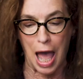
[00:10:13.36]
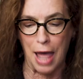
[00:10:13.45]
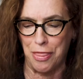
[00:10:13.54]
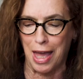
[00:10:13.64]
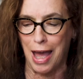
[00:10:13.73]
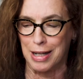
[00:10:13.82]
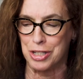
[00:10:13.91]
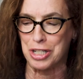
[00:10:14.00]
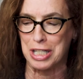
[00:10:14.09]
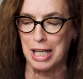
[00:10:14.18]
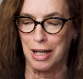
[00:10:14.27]
I think I had
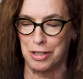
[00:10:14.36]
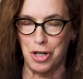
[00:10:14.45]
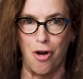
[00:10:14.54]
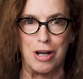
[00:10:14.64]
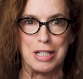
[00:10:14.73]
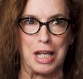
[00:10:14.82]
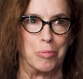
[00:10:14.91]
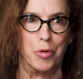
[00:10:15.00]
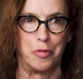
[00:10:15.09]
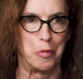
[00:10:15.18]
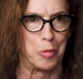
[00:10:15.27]
just seen a Tarzan
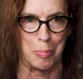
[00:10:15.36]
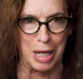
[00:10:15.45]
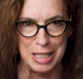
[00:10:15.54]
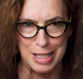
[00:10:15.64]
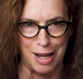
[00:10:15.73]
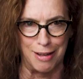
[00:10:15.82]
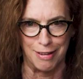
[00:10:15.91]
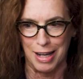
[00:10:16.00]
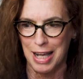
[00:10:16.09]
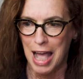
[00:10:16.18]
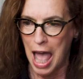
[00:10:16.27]
movie with my son.
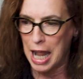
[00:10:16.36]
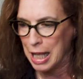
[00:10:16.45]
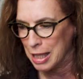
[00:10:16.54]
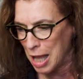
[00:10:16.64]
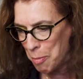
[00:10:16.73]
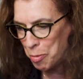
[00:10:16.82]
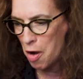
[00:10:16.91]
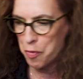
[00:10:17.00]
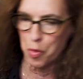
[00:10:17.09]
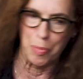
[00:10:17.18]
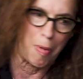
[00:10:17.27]
And he leapt
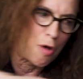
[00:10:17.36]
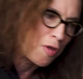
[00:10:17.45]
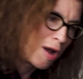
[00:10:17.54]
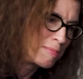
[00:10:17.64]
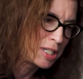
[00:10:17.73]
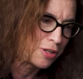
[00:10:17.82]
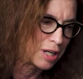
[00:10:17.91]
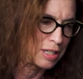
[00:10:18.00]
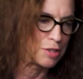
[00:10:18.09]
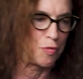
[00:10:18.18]
over with both arms, took his